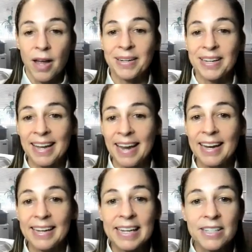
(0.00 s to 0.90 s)
but it
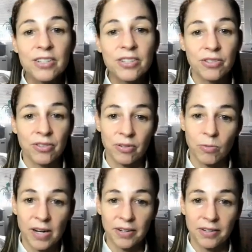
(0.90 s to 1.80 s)
can't insert
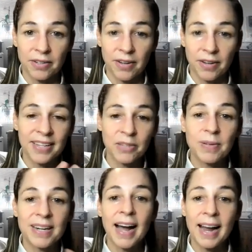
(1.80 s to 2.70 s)
water. That's
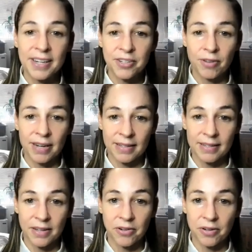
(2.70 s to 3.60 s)
what a hydrating
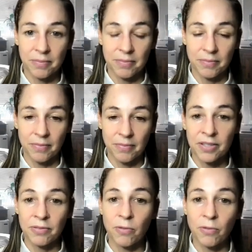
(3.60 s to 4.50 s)
serum
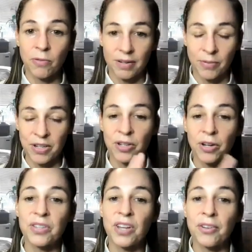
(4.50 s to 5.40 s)
is for, which
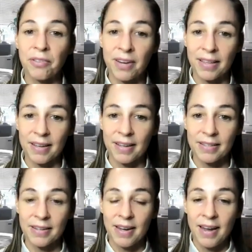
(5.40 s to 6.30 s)
goes underneath it.
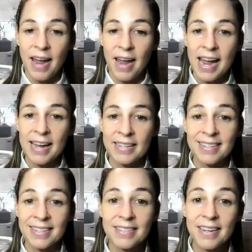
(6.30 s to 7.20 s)
And
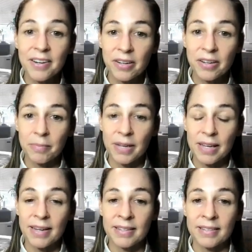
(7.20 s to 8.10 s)
a serum
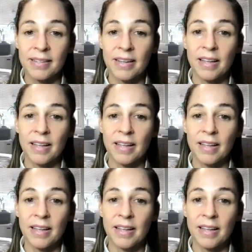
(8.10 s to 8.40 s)
is